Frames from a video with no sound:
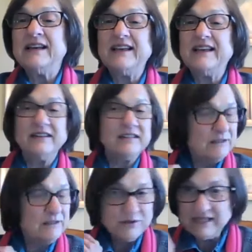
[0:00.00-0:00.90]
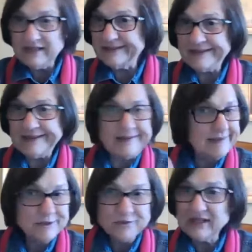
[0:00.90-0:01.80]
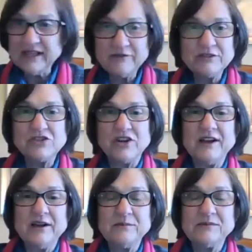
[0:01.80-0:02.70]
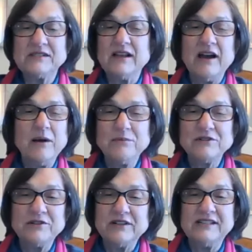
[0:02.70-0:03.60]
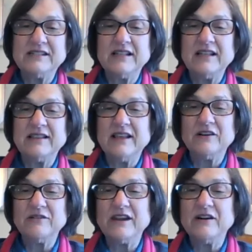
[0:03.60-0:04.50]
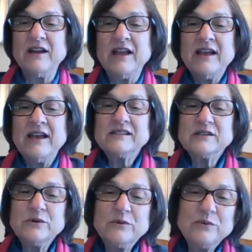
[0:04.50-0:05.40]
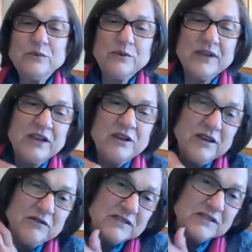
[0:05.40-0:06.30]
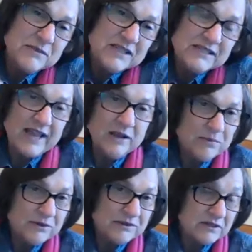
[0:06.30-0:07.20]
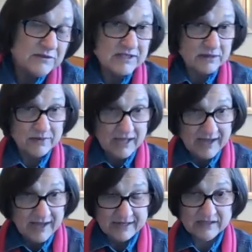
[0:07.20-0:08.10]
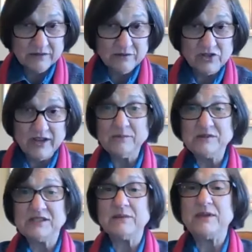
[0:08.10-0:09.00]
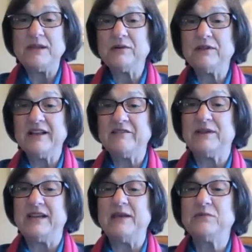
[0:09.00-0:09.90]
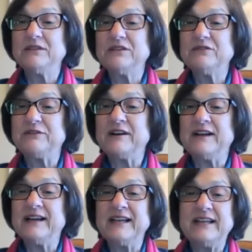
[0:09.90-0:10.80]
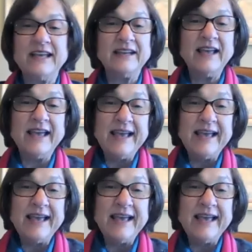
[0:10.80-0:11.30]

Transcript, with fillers: including the entry level jobs opportunities that, that are there. So, can you give us some examples of some kinds of jobs that people have been able to find? And